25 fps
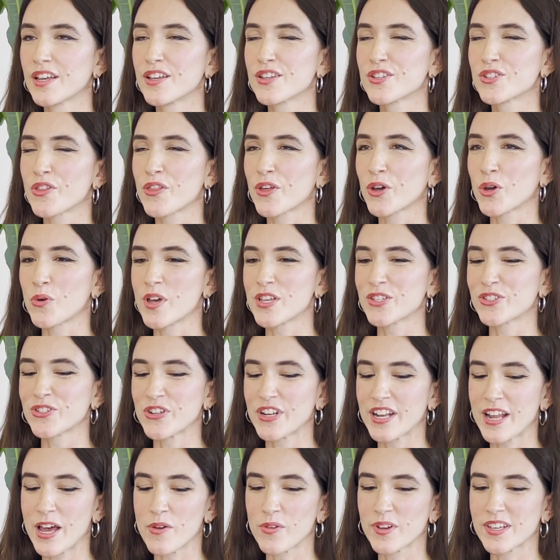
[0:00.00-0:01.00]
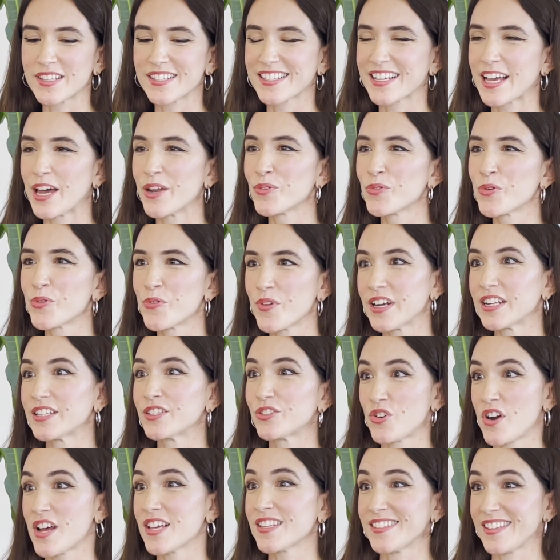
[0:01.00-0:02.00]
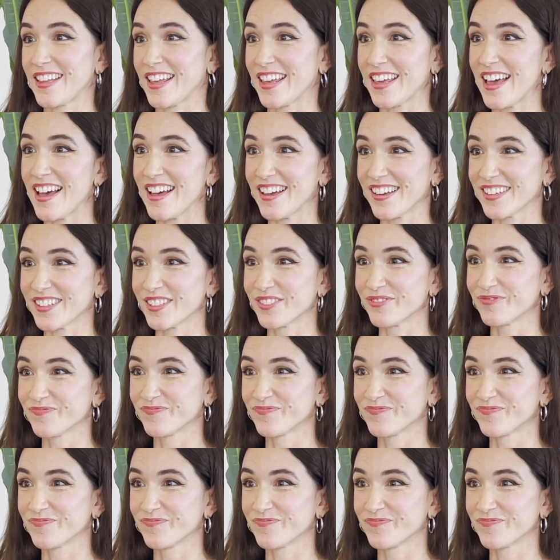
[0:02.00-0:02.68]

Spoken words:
So the question now is, can we really trust AI?